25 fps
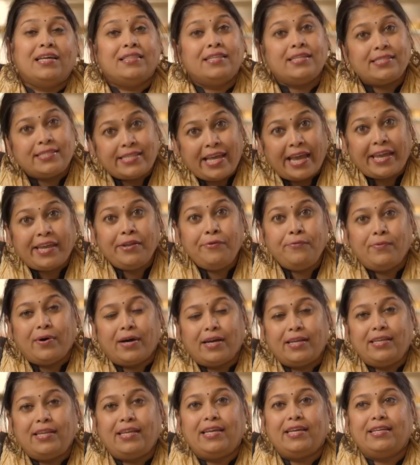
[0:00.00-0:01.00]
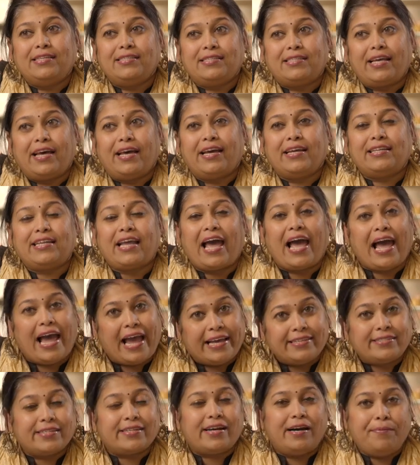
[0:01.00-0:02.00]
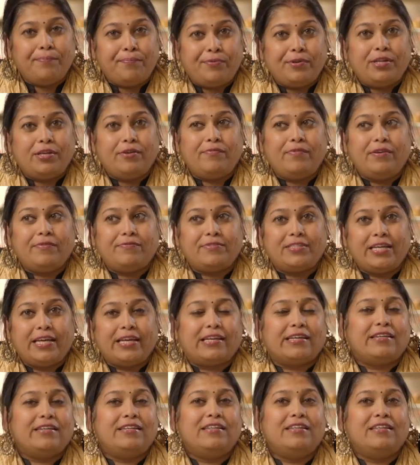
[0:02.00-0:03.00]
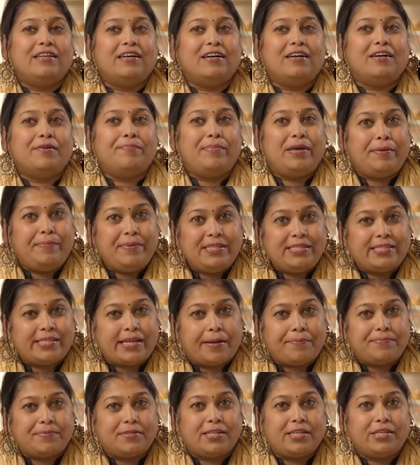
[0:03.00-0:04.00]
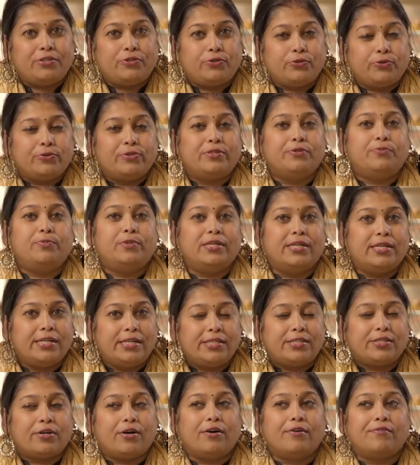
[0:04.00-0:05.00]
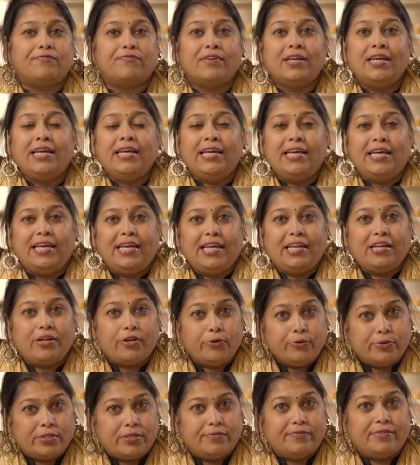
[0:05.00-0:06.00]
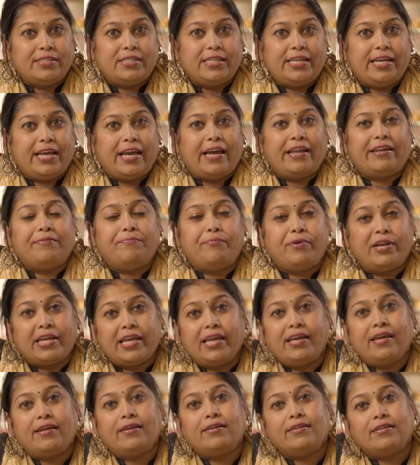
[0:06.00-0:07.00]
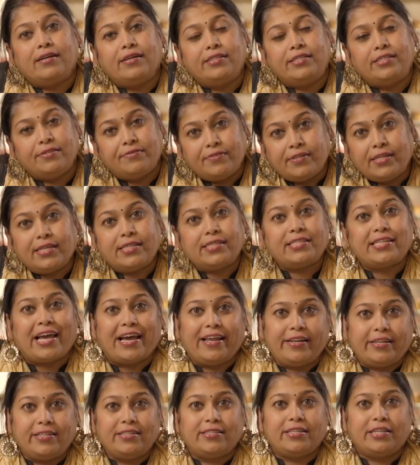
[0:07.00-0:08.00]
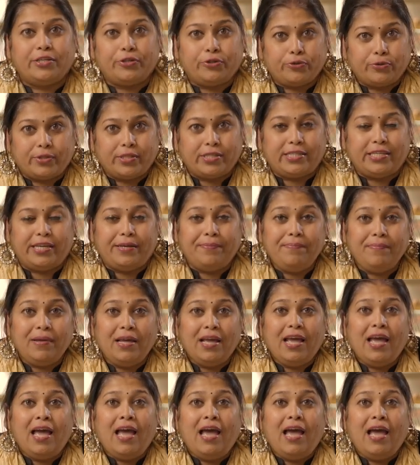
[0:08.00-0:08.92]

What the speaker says: The second one is that as a company, we've taken baby steps into the world of inclusivity and bringing a diverse talent into the team.